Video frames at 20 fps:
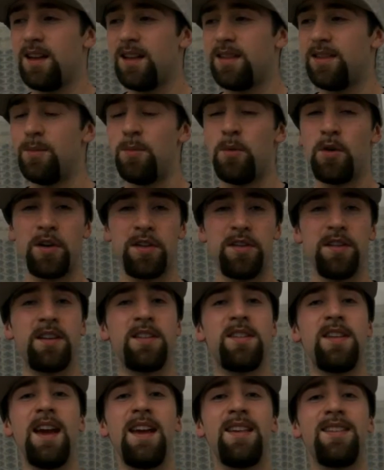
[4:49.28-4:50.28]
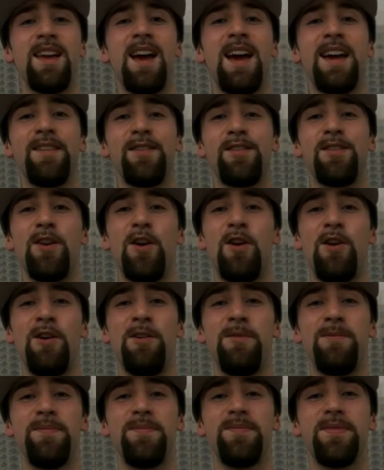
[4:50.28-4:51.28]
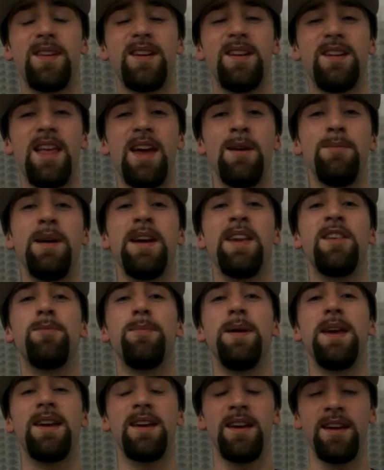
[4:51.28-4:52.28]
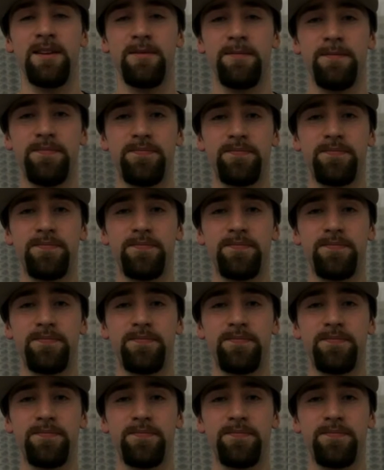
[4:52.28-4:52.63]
the more success that I saw in my speaking.